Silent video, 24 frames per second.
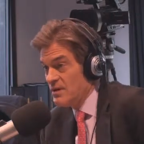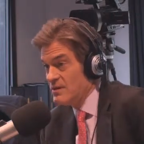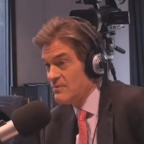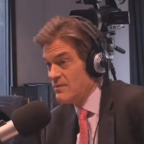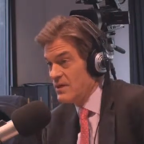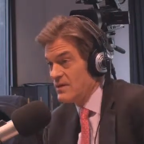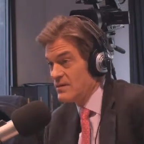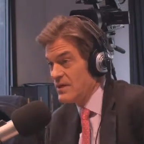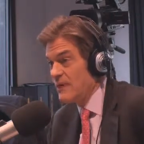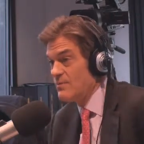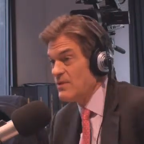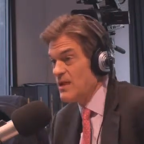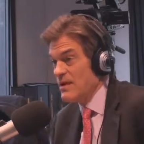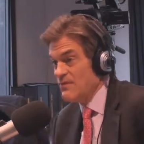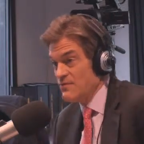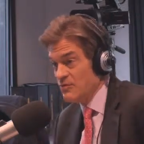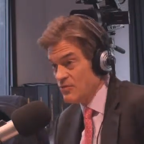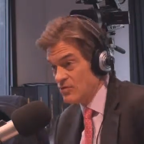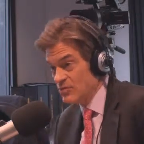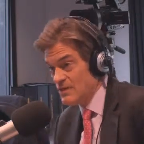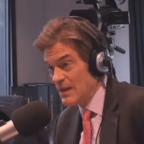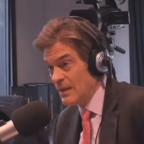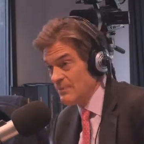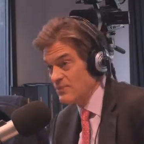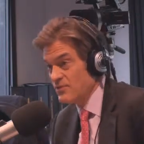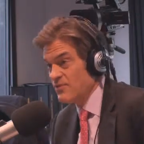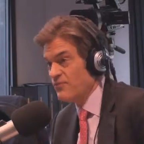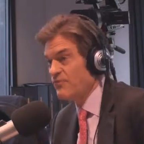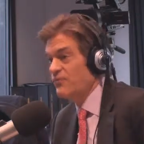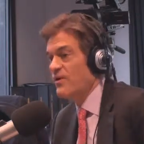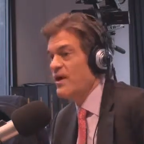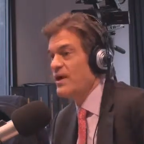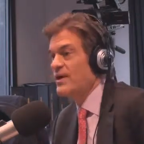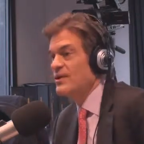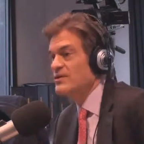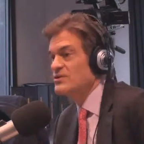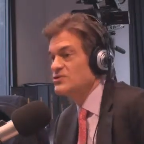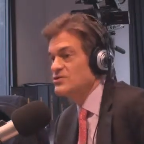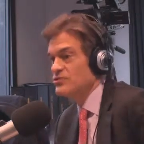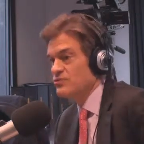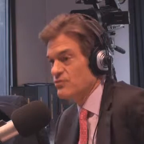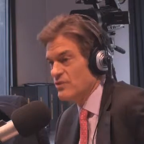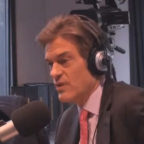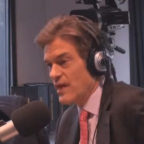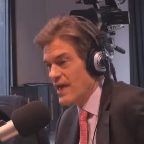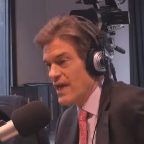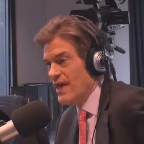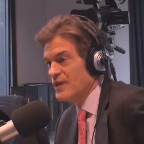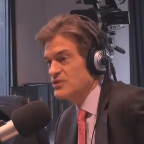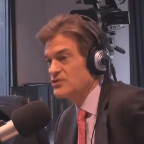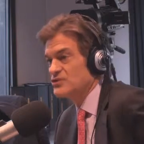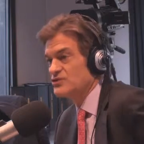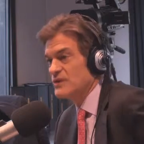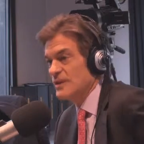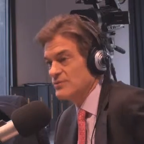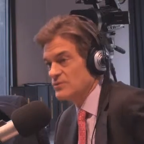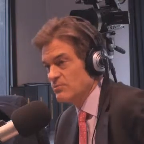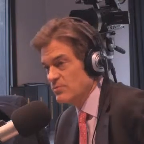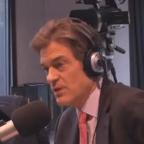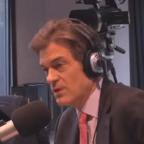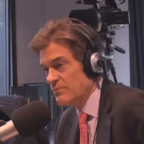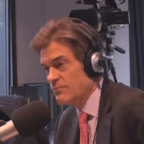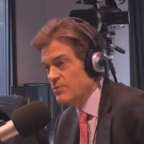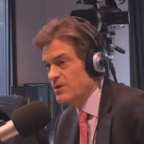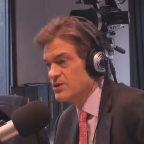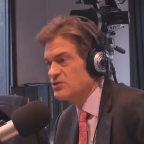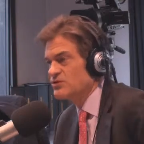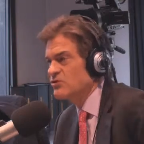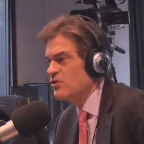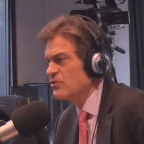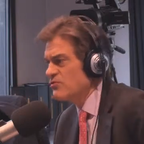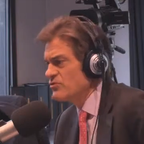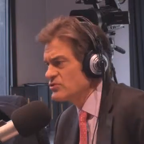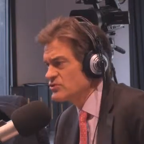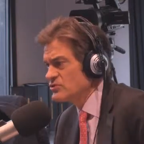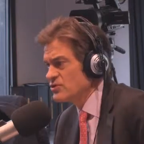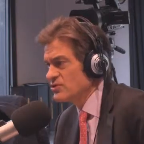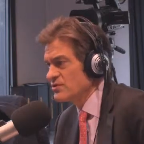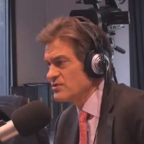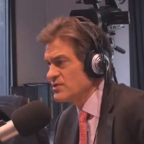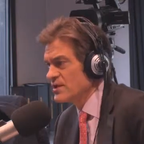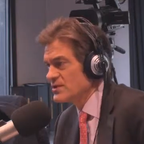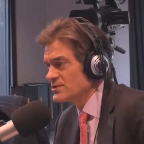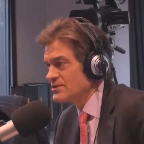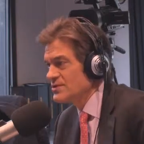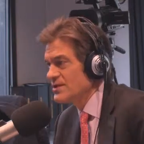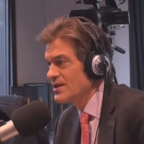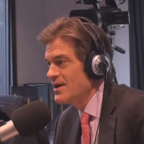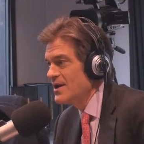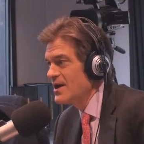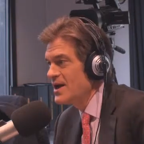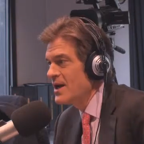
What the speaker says: In the meantime, you have a good time with your friends, you relax, drops your blood pressure, all those good things.